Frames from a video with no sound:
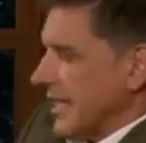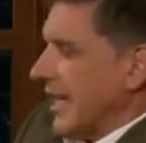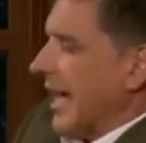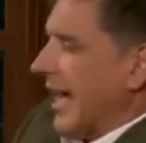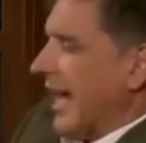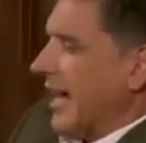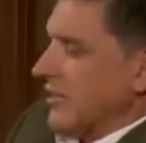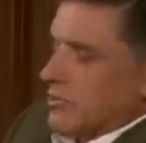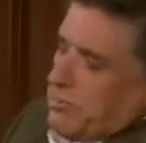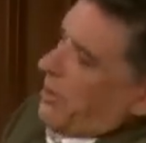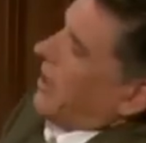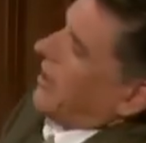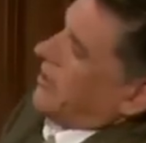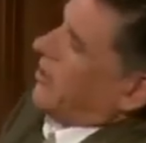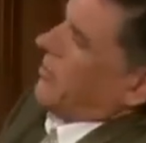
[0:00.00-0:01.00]
Yes.
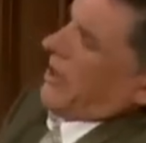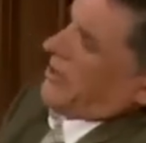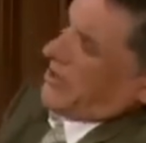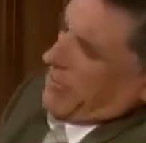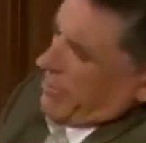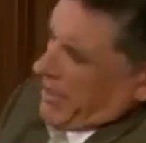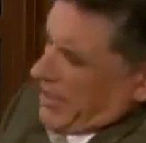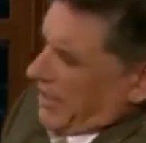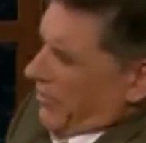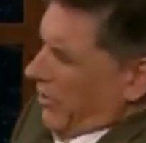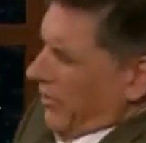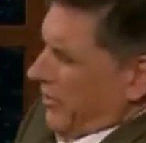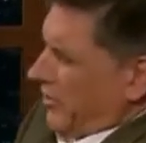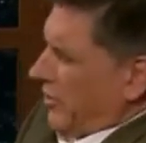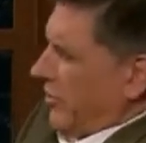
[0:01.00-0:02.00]
Well, you mustn't believe all
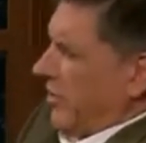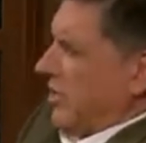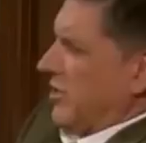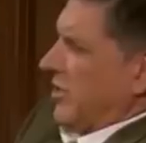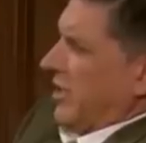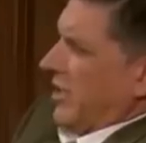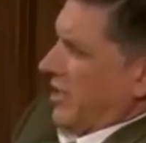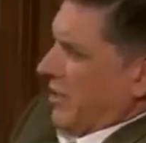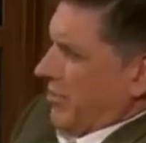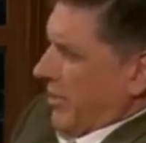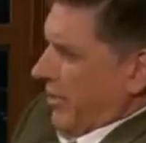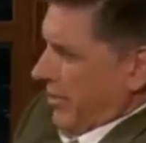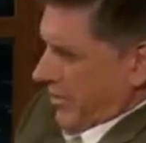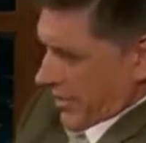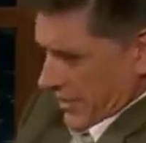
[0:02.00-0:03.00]
the stories you hear
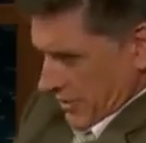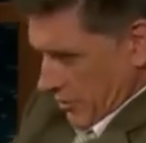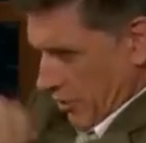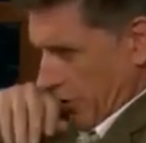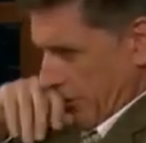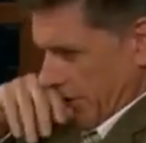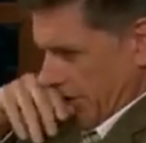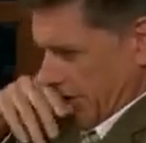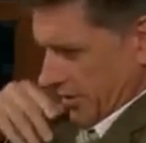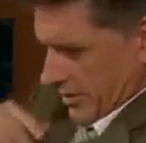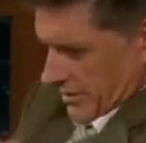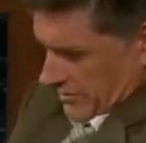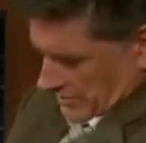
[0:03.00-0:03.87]
about the enormous